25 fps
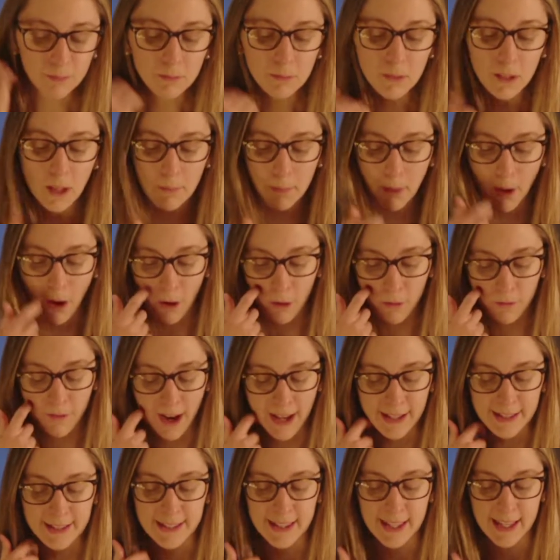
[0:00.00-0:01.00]
Paul
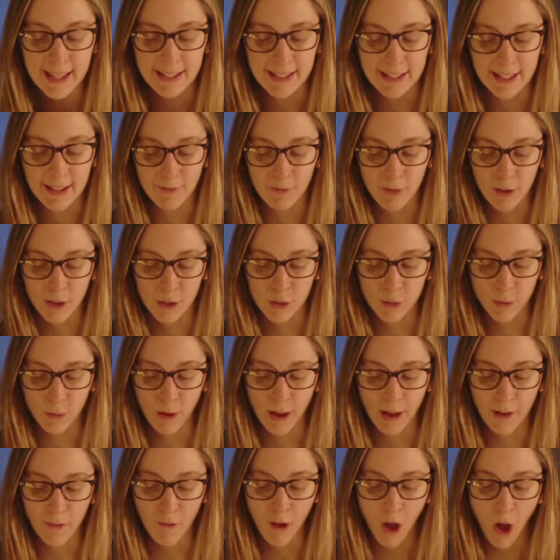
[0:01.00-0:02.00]
writes this in verse
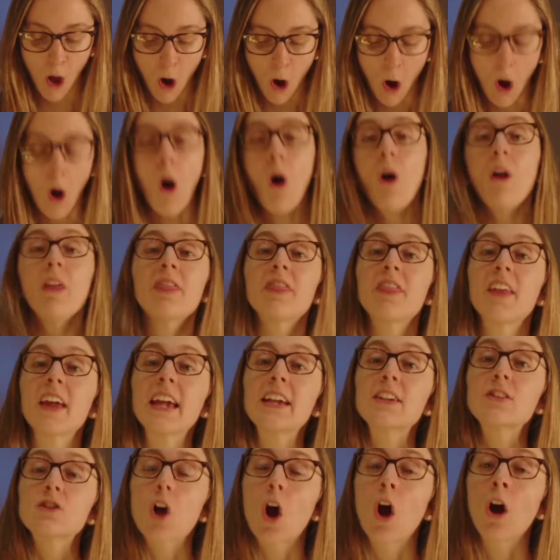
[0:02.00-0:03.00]
12 All
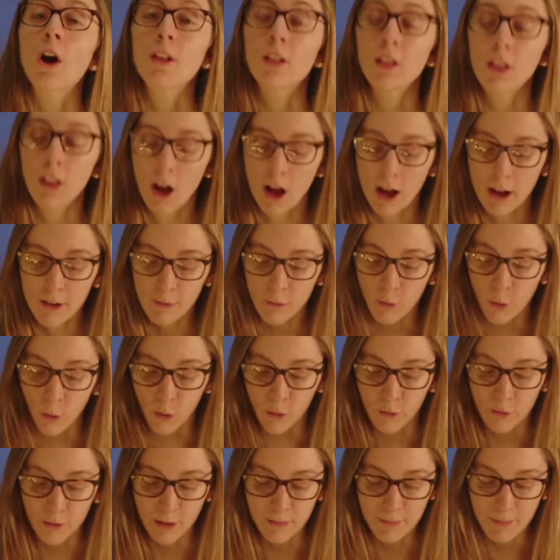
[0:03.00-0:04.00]
things are
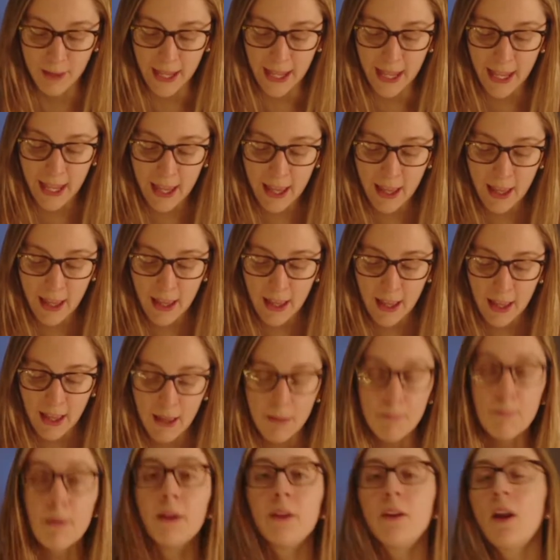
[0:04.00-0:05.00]
lawful for me,
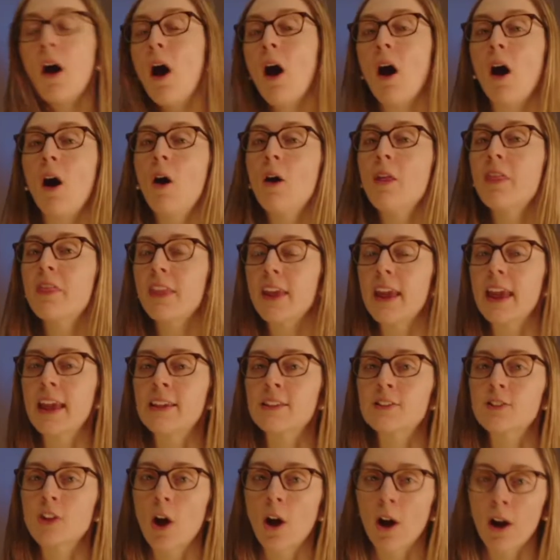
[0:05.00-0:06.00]
but not all
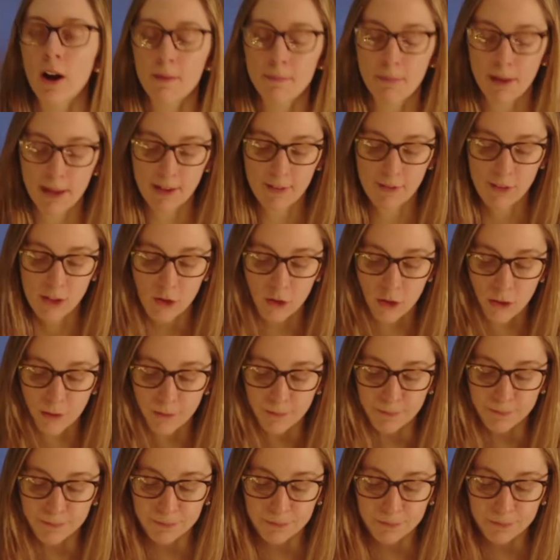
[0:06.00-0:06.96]
things are beneficial.